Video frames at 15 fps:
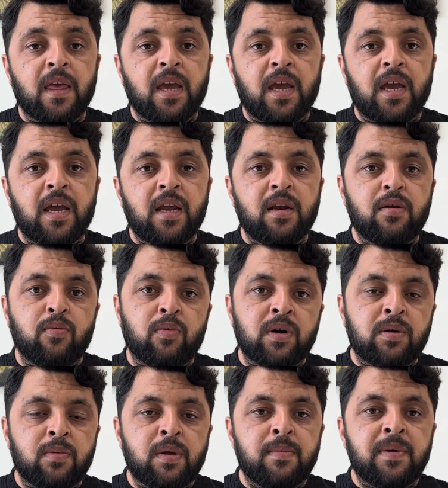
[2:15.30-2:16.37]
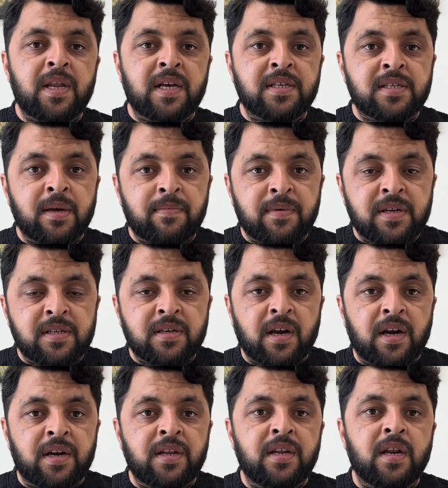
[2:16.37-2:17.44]
and what will be the acceptance
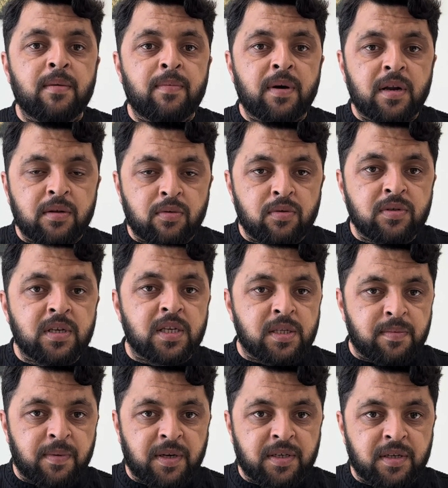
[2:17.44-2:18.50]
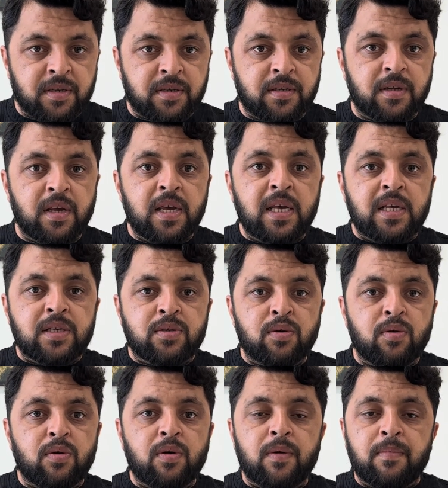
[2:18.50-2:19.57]
criteria for those inspection.
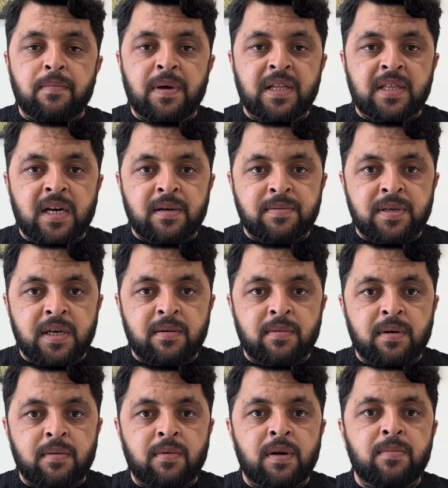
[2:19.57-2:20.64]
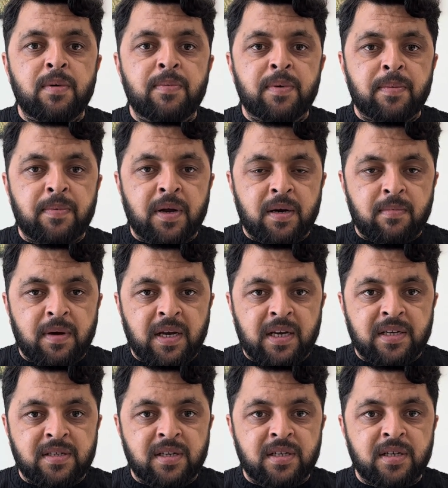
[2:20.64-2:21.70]
So method of statement will be prepared by
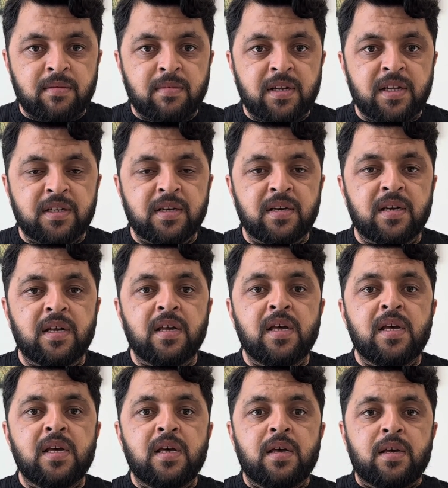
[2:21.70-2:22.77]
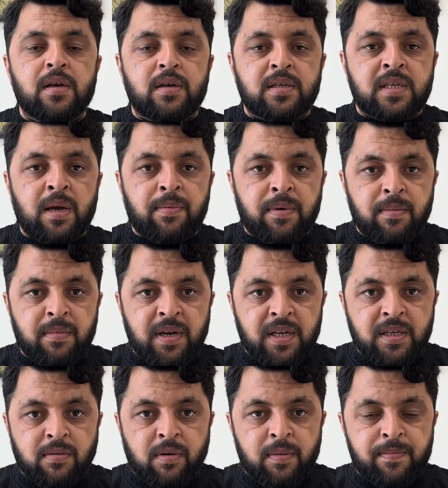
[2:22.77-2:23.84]
construction manager, safety
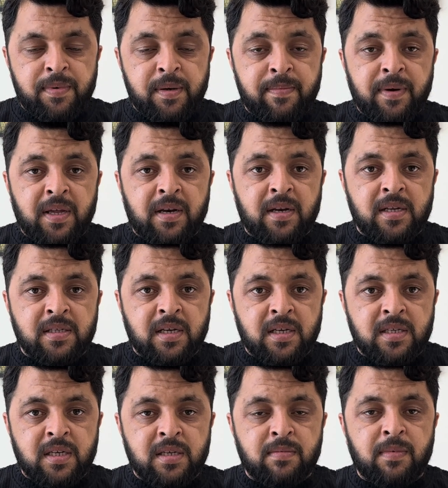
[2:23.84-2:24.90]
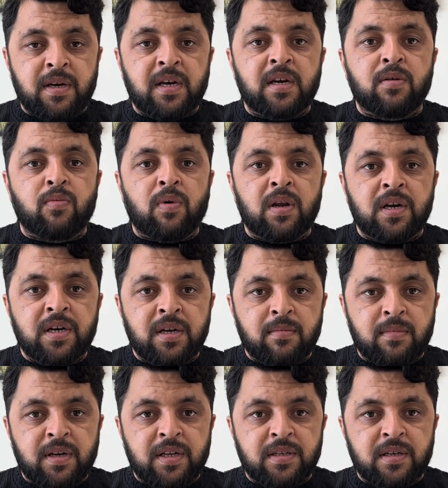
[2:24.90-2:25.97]
manager will prepare risk assessment, and quality
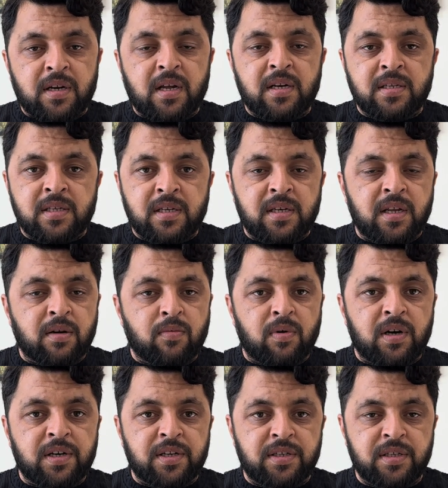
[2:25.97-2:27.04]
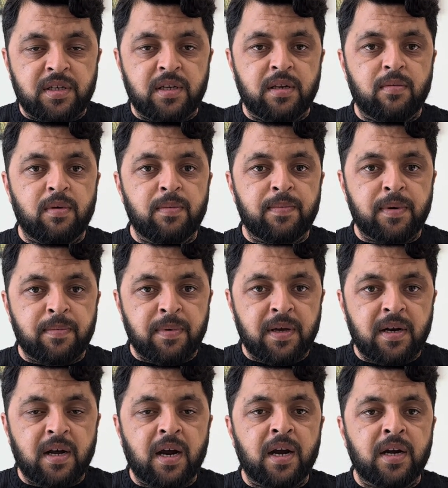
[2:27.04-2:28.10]
manager or senior quality engineer will prepare
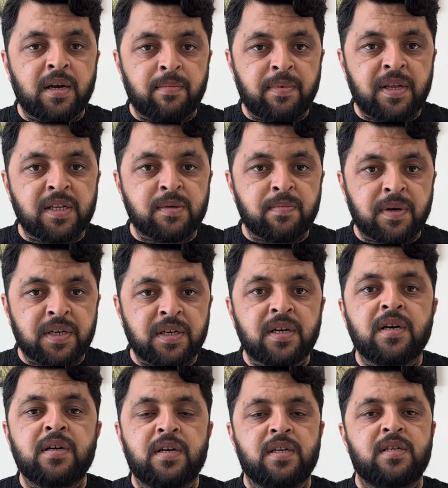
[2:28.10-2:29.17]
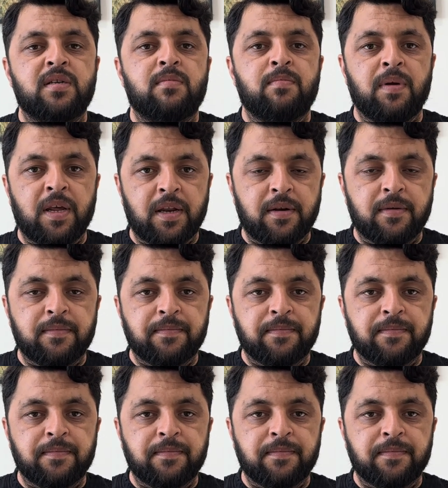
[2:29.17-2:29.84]
ITP, inspection and test plan.